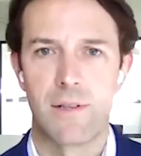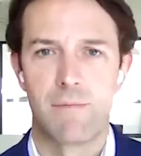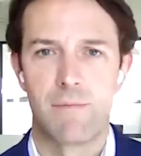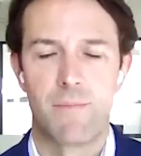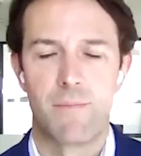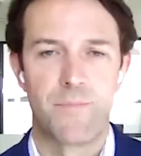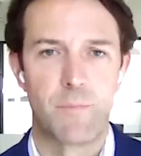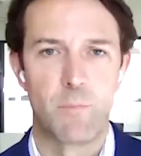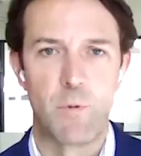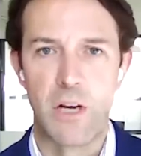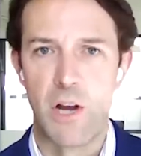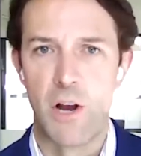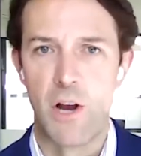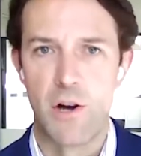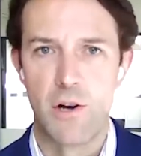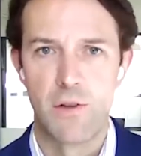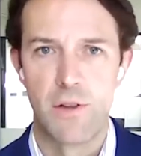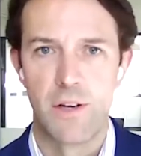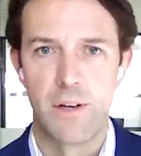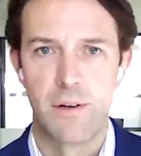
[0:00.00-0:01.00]
And we
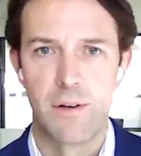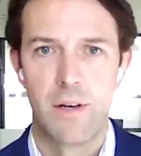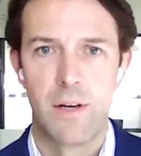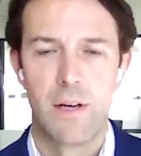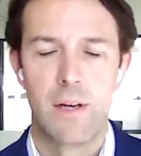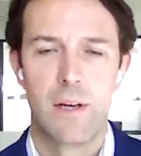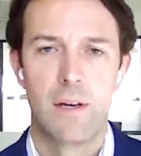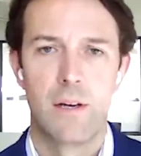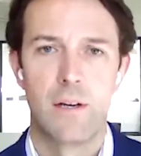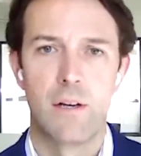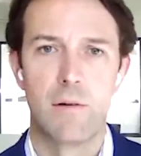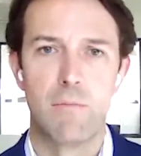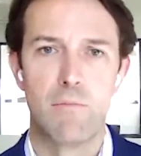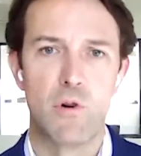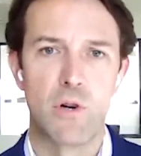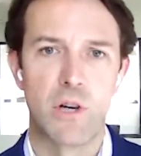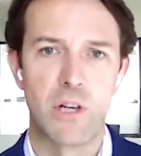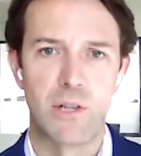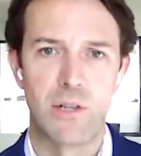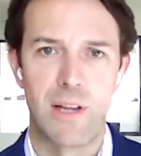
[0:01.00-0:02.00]
know that
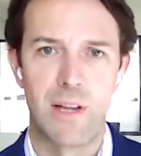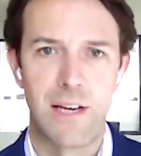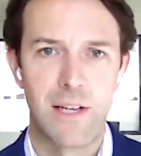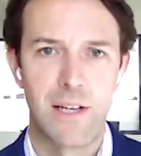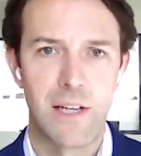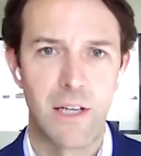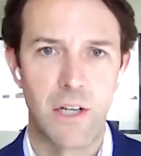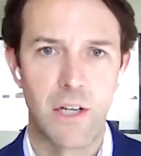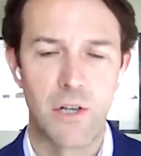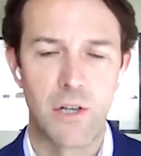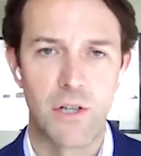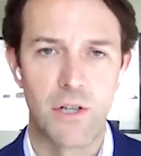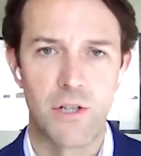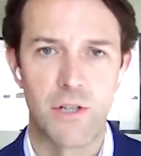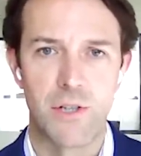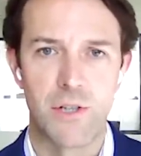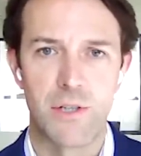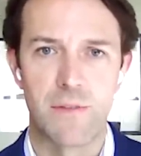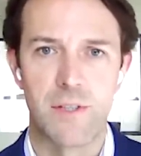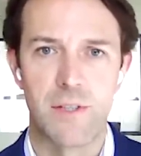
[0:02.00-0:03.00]
mortgage lending
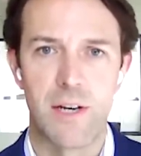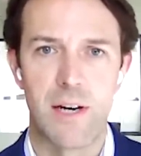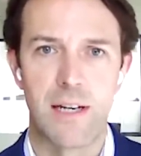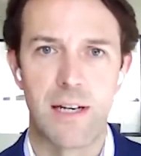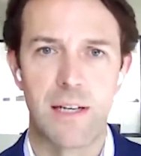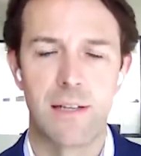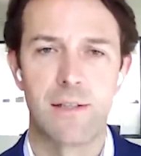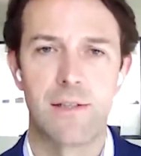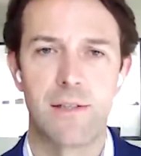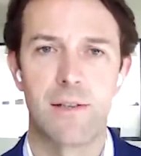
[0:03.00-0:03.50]
conditions have tightened,